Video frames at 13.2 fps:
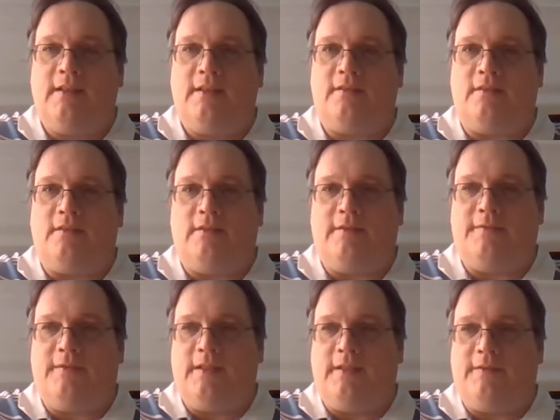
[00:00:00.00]
So
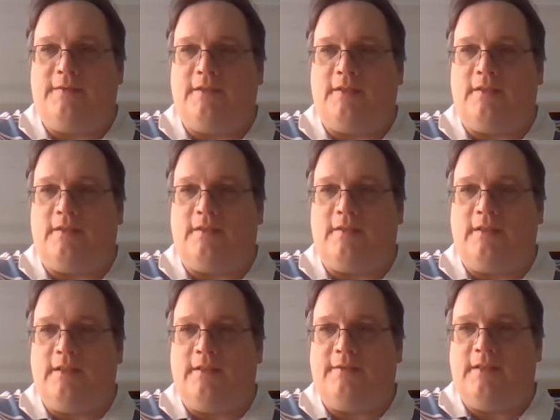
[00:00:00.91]
if
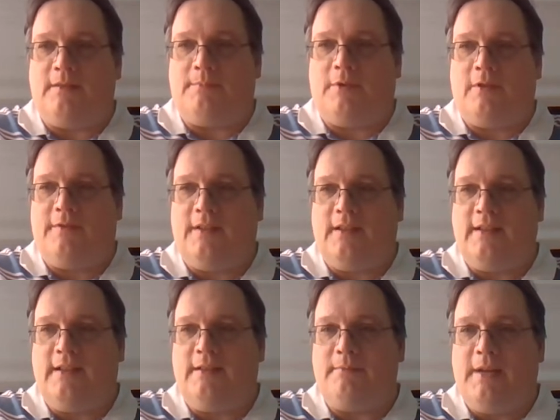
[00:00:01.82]
in a
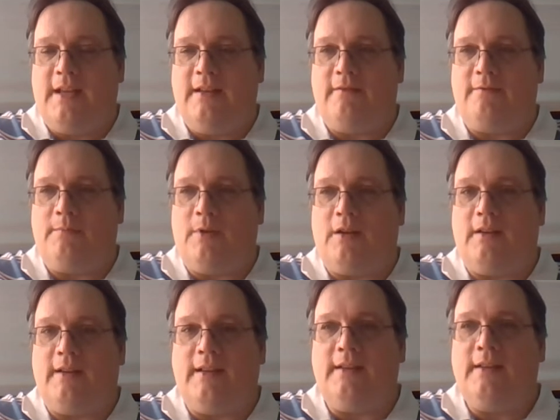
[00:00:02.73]
perfectly competitive
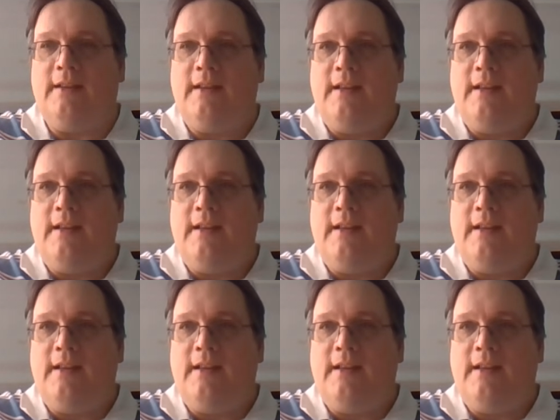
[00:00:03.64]
market,